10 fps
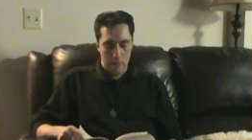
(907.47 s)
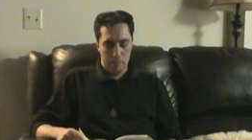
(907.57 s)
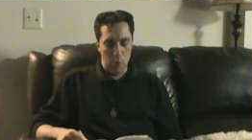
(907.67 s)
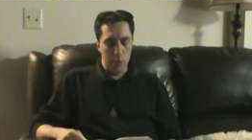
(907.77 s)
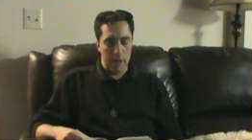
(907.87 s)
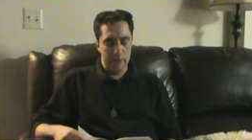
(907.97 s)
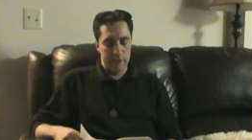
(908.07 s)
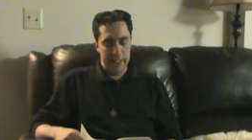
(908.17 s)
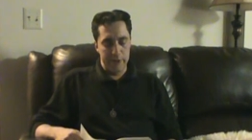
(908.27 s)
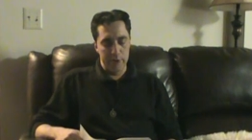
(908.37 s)
Buddha
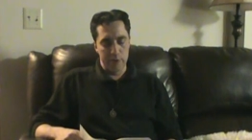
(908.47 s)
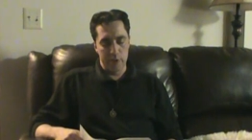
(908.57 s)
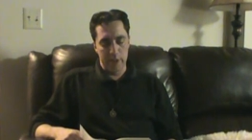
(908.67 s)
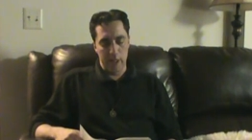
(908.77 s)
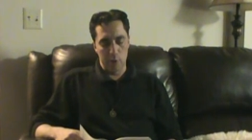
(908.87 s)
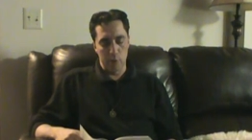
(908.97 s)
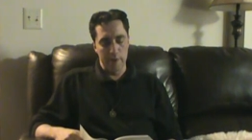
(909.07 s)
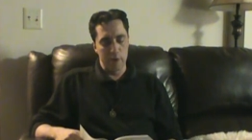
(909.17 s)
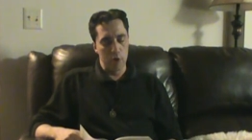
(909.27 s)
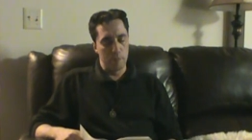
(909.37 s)
teaches the doctrine
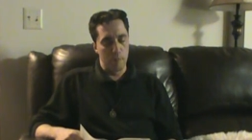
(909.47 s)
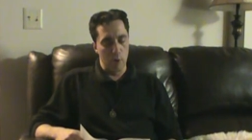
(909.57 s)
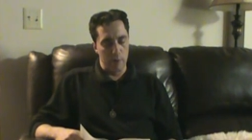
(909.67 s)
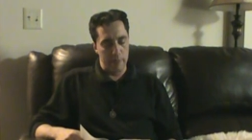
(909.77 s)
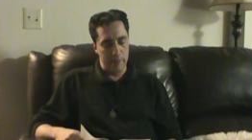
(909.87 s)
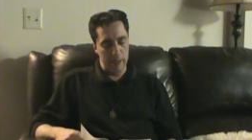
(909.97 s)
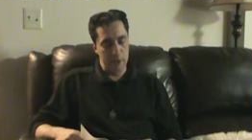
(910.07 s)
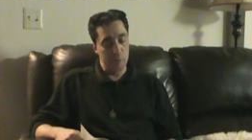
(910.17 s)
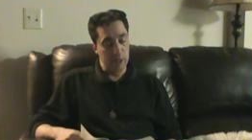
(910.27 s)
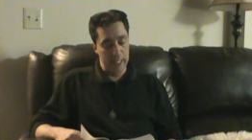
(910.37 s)
of a new birth
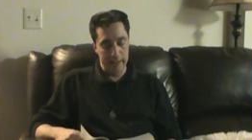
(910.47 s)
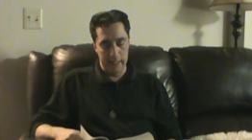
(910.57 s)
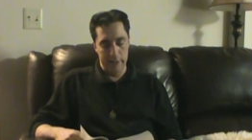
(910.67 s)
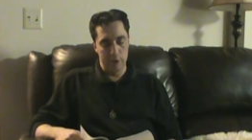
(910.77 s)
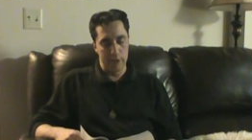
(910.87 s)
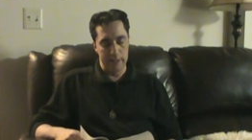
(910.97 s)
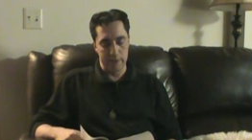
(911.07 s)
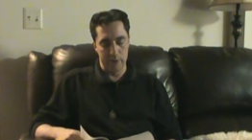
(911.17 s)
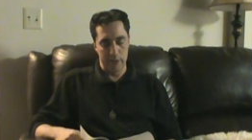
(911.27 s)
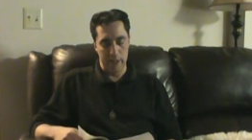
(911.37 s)
as plainly as
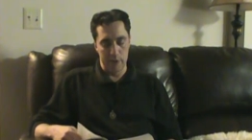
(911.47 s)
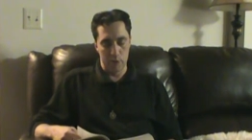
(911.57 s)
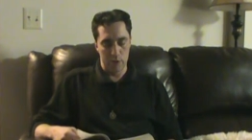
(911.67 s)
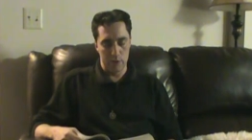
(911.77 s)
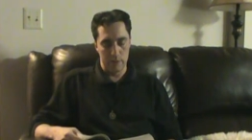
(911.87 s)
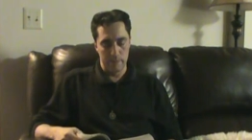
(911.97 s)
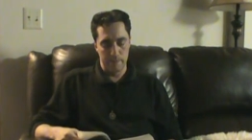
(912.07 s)
Jesus does.